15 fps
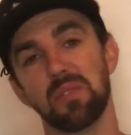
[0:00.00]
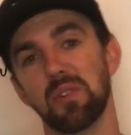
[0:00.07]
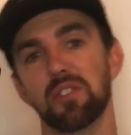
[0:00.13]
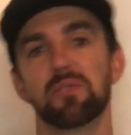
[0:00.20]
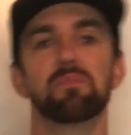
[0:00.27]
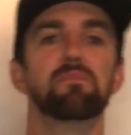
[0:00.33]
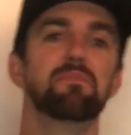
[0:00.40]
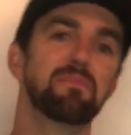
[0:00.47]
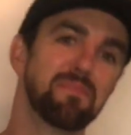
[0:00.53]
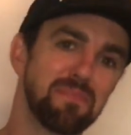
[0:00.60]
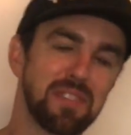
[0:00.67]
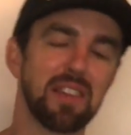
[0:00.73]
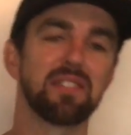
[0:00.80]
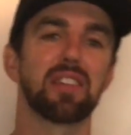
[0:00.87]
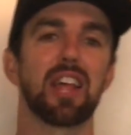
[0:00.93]
which
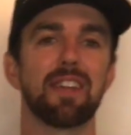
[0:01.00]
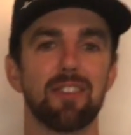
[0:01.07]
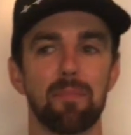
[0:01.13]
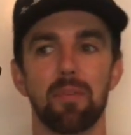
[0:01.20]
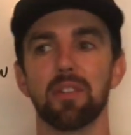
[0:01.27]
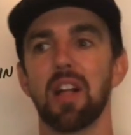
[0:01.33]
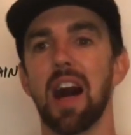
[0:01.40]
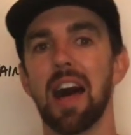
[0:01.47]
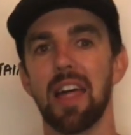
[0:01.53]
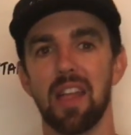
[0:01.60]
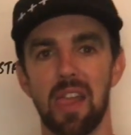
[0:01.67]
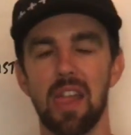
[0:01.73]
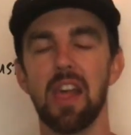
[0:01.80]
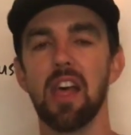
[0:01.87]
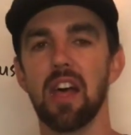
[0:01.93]
doesn't come up a lot,
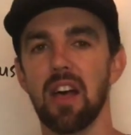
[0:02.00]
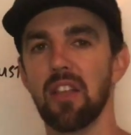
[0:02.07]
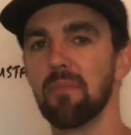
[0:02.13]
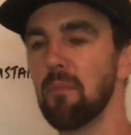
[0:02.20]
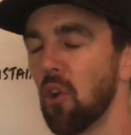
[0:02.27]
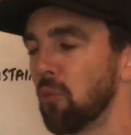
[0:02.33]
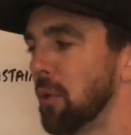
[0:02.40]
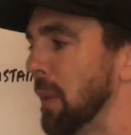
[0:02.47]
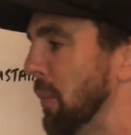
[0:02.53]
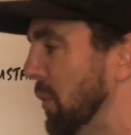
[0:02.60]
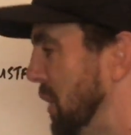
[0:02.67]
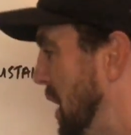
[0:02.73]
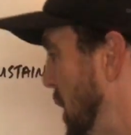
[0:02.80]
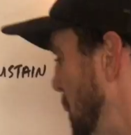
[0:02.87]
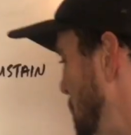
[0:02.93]
as most
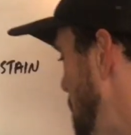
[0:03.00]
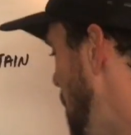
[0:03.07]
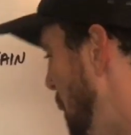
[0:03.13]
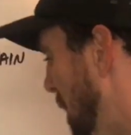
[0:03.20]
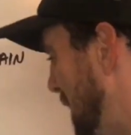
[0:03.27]
people won't